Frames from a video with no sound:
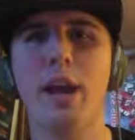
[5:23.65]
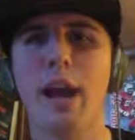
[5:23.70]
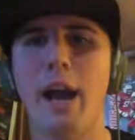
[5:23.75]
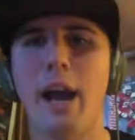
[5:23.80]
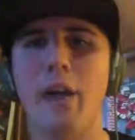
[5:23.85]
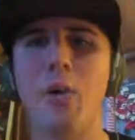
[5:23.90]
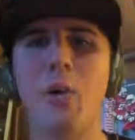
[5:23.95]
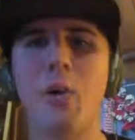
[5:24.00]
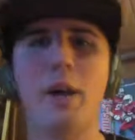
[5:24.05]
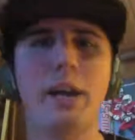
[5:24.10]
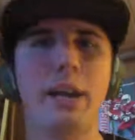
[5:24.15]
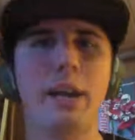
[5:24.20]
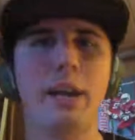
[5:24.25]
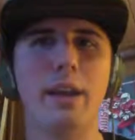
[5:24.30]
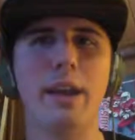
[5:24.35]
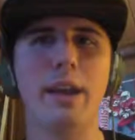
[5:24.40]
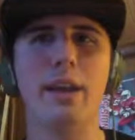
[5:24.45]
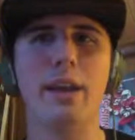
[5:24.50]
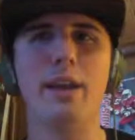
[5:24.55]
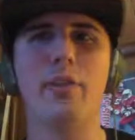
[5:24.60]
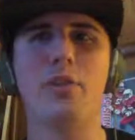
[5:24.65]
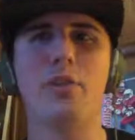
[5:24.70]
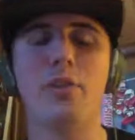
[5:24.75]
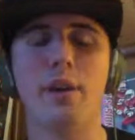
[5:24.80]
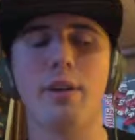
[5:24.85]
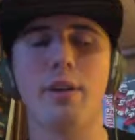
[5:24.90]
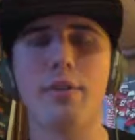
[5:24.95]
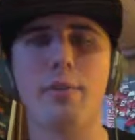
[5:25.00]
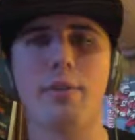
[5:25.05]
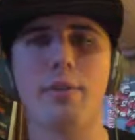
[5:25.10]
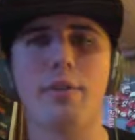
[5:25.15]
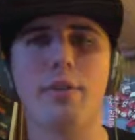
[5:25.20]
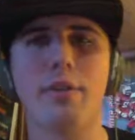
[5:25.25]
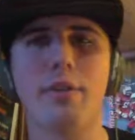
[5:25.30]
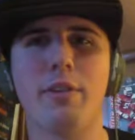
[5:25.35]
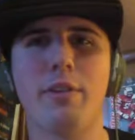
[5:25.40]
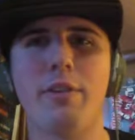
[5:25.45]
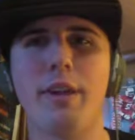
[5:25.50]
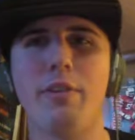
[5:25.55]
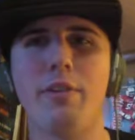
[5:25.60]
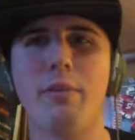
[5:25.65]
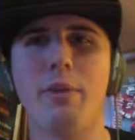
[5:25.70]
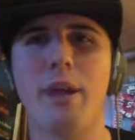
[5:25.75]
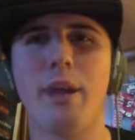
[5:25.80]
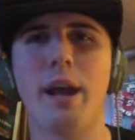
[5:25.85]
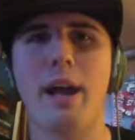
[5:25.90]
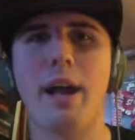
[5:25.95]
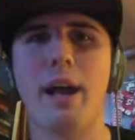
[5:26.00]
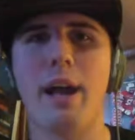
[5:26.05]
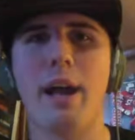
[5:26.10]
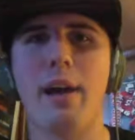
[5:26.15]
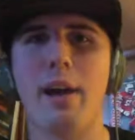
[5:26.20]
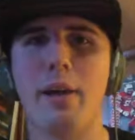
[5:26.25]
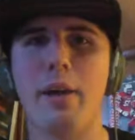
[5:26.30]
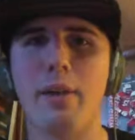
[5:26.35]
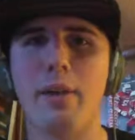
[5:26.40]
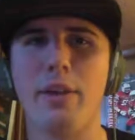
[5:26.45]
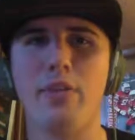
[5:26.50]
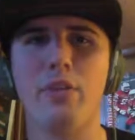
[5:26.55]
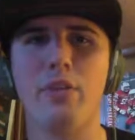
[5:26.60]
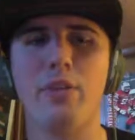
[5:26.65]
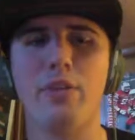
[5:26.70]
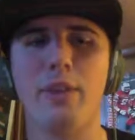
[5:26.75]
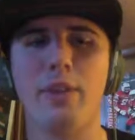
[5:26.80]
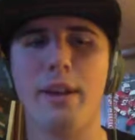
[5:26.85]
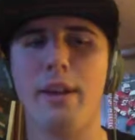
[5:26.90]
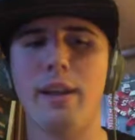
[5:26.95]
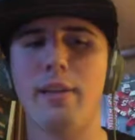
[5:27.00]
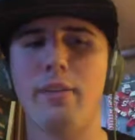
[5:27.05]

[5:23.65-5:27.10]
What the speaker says: I don't want to get into any specifics, Devin, but I'll let you say it.